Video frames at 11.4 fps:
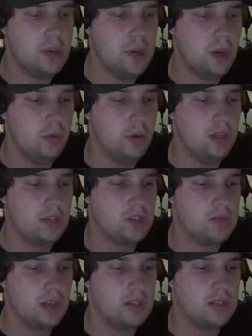No one
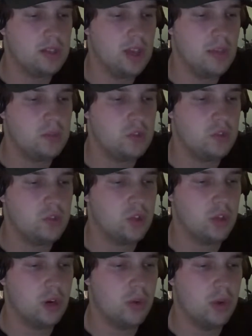expected them to just
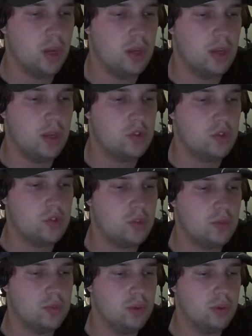go in and just
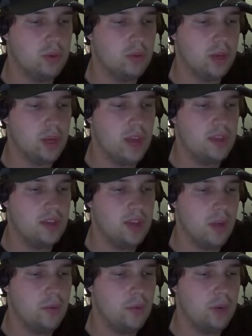completely win. I think
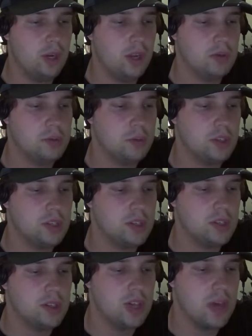everybody was
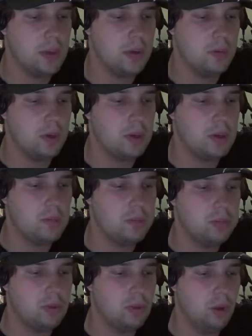predicting Tampa would
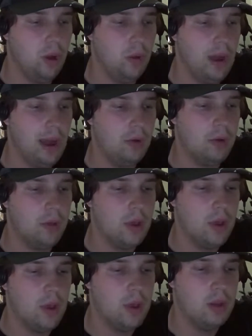blow out
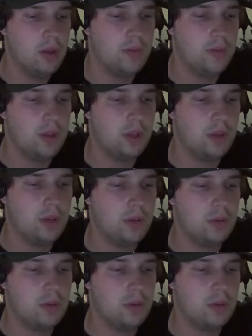the freaking